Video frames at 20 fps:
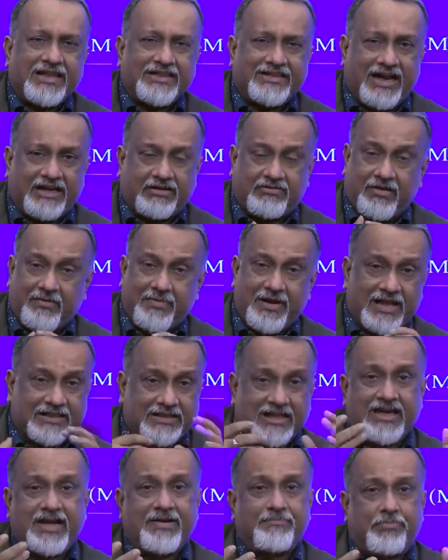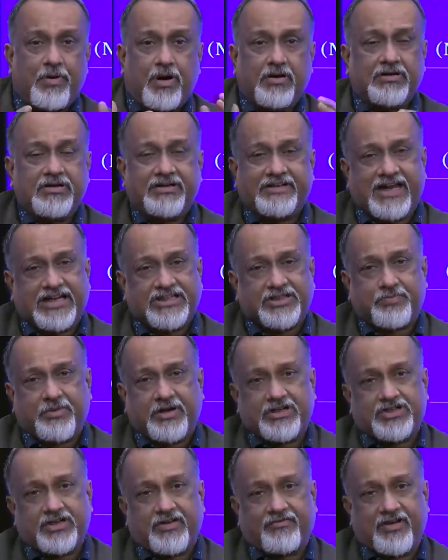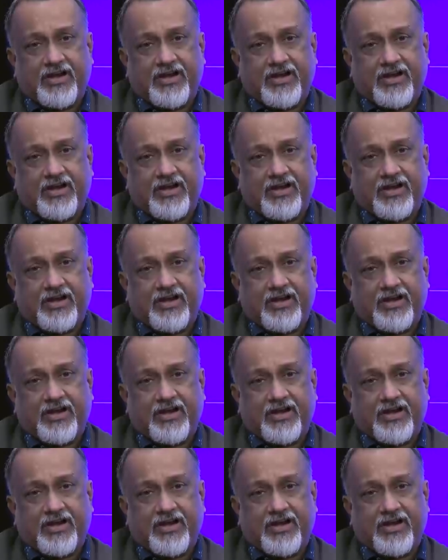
That will be other important aspects of